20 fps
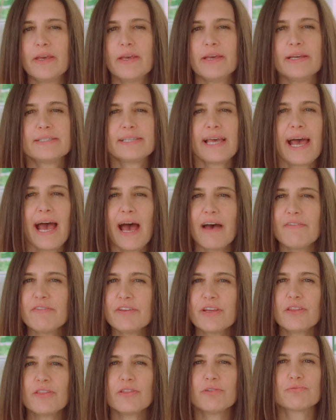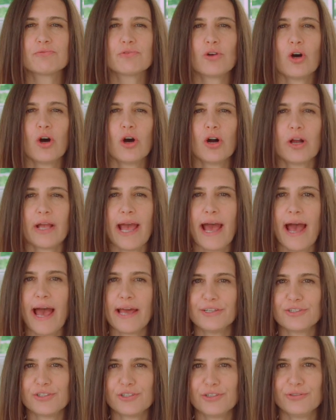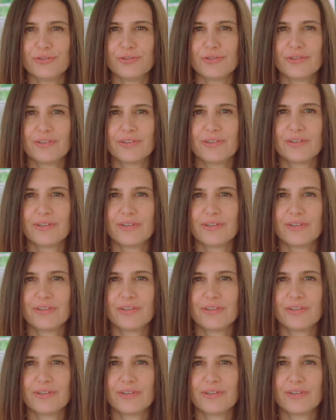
is having the wrong attitude.